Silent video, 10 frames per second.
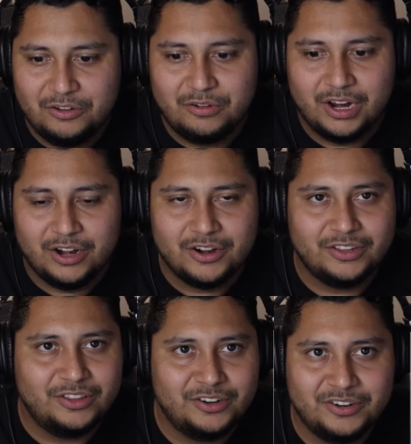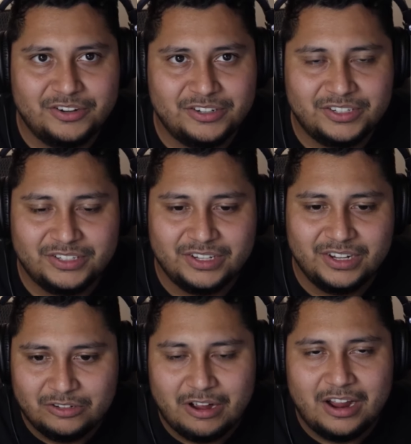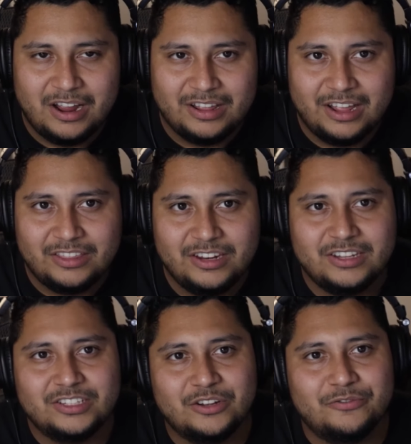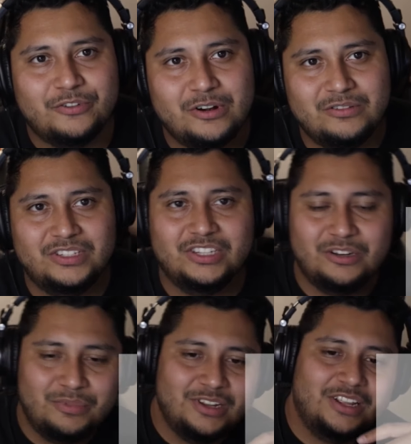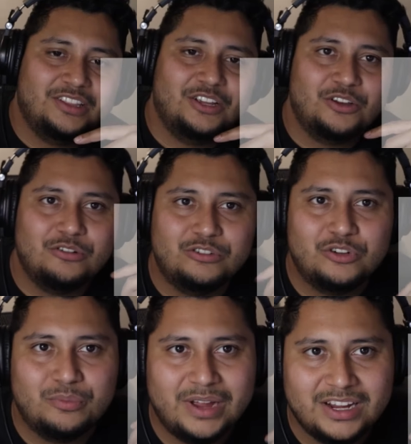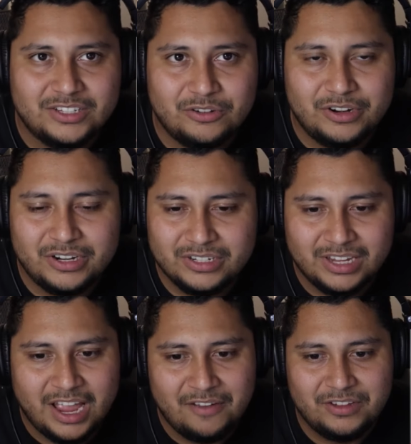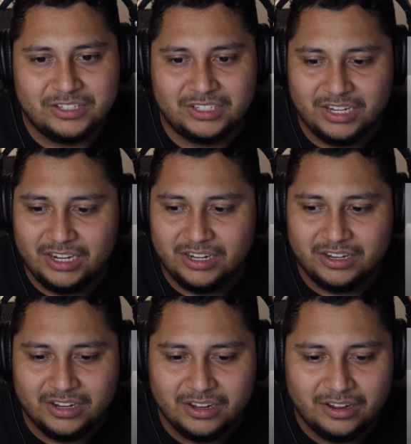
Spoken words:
new characters. So I think this confirms it's gonna be like the Gojo backstory, because I haven't seen